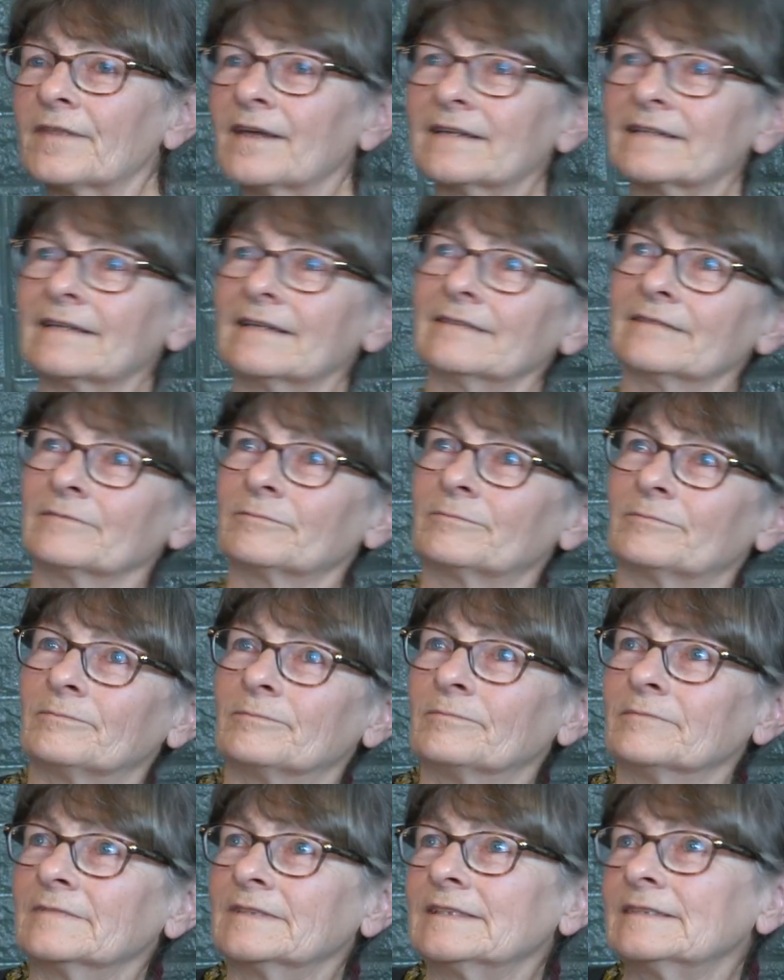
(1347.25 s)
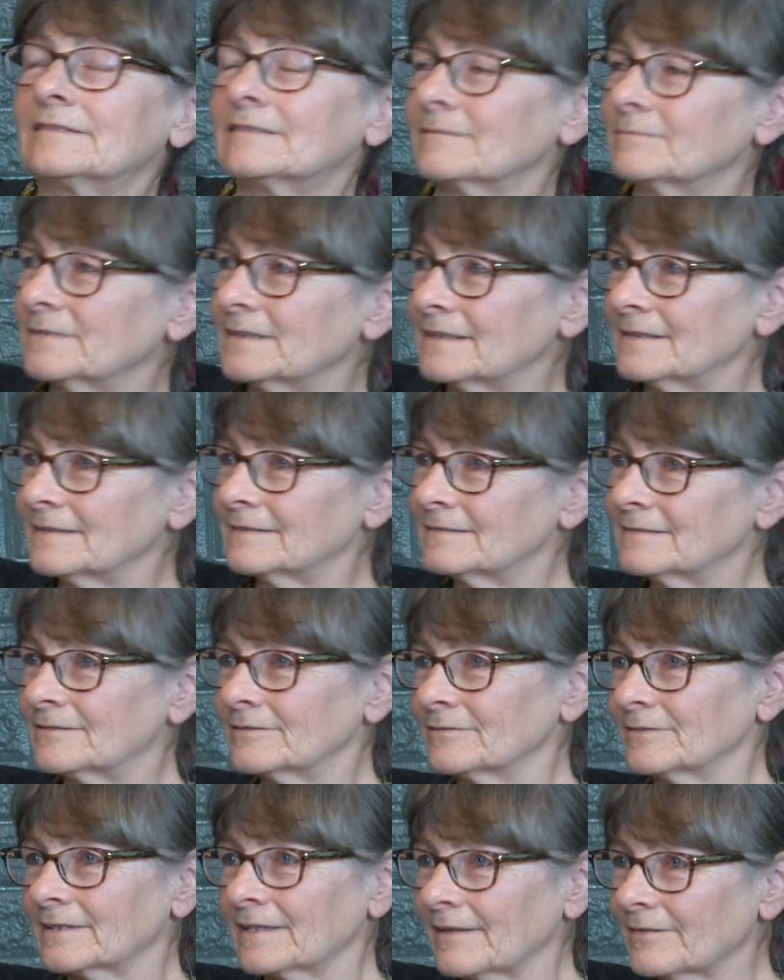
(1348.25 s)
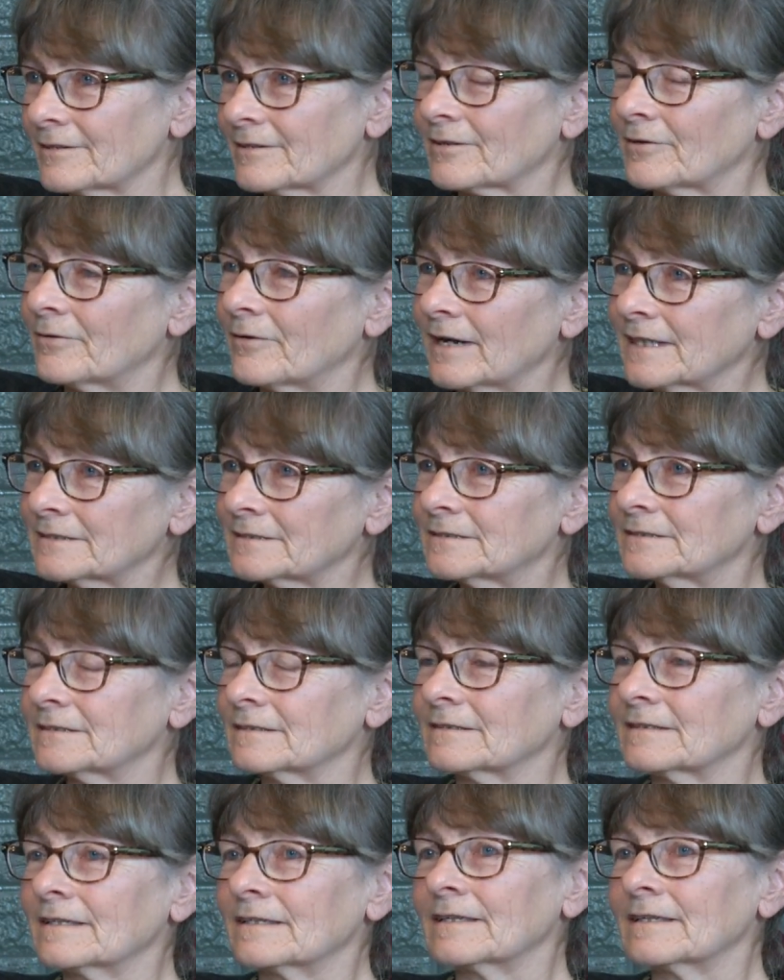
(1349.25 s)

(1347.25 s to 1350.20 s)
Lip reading: Well, that kind of leads me to another question.